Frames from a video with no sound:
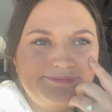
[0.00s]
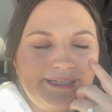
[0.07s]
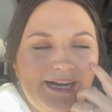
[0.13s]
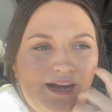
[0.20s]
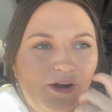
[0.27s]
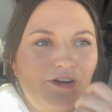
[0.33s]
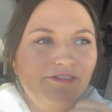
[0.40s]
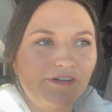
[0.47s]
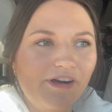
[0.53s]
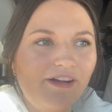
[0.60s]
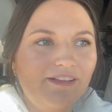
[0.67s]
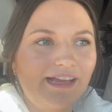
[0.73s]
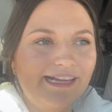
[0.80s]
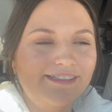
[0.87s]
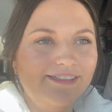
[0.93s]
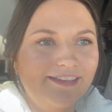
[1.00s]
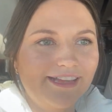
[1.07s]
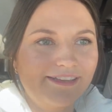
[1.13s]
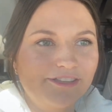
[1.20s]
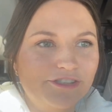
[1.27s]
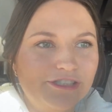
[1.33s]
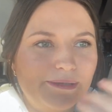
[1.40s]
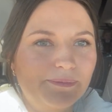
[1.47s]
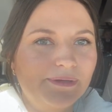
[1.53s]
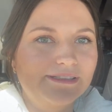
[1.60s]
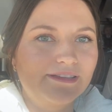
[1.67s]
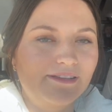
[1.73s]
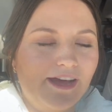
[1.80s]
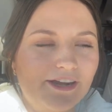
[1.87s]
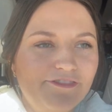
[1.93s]
yeah, overall, I'd say like the trip was
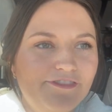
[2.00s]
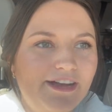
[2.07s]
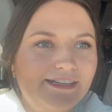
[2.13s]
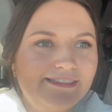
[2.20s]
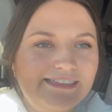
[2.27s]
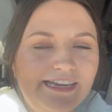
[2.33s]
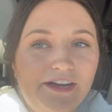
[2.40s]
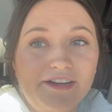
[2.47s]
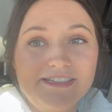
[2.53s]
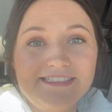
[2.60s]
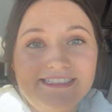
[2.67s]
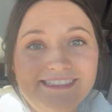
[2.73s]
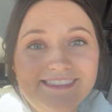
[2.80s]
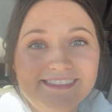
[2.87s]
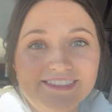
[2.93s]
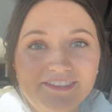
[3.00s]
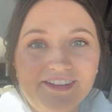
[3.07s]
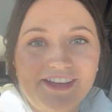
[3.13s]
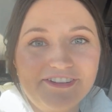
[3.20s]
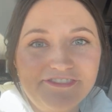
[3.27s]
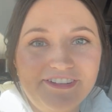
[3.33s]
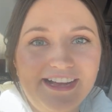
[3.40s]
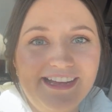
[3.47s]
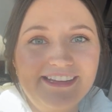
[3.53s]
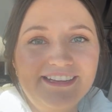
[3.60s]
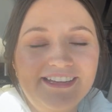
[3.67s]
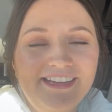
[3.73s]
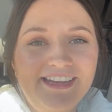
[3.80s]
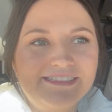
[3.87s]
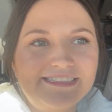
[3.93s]
a lot of fun. St. Augustine is a lot of fun.
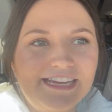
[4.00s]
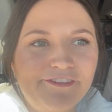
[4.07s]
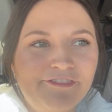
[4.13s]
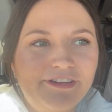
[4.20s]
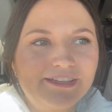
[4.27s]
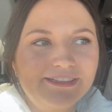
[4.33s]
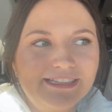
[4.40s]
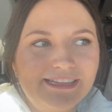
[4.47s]
It's definitely